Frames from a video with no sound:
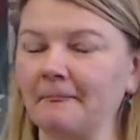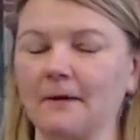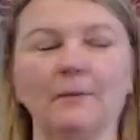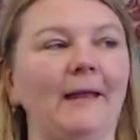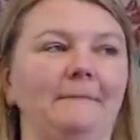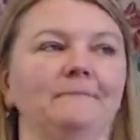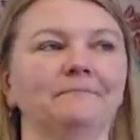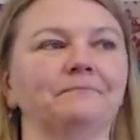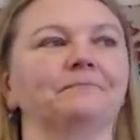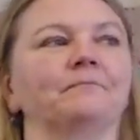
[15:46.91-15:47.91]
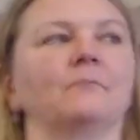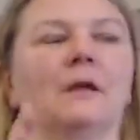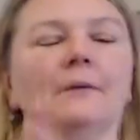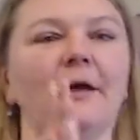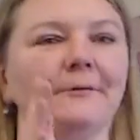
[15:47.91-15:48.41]
Okay,
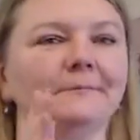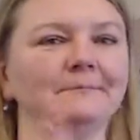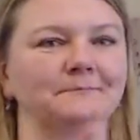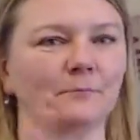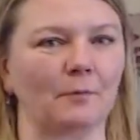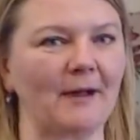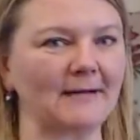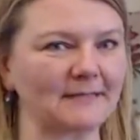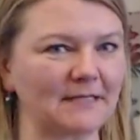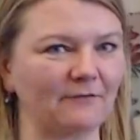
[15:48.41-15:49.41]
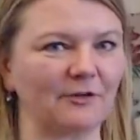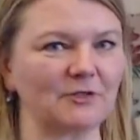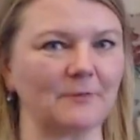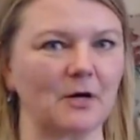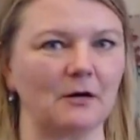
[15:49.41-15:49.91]
here we go. We're practicing for
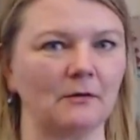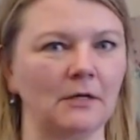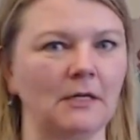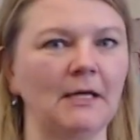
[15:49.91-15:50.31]
tomorrow